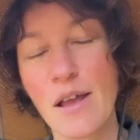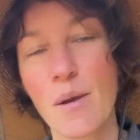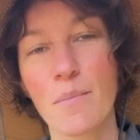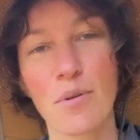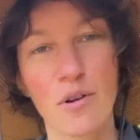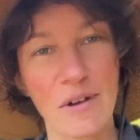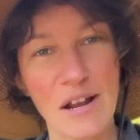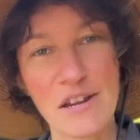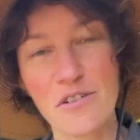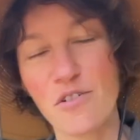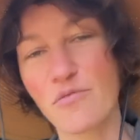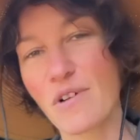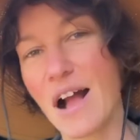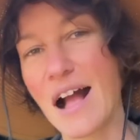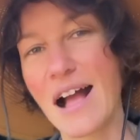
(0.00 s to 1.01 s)
perennial
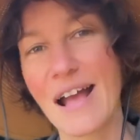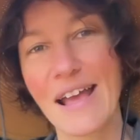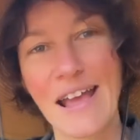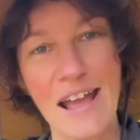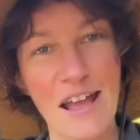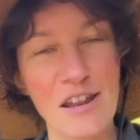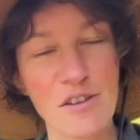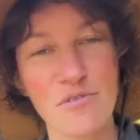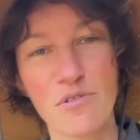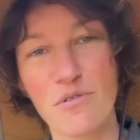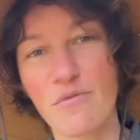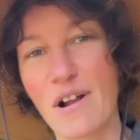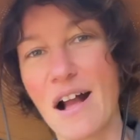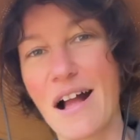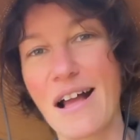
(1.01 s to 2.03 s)
rye, annual
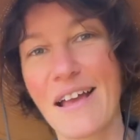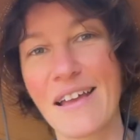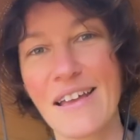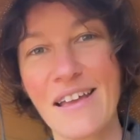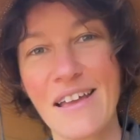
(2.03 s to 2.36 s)
rye,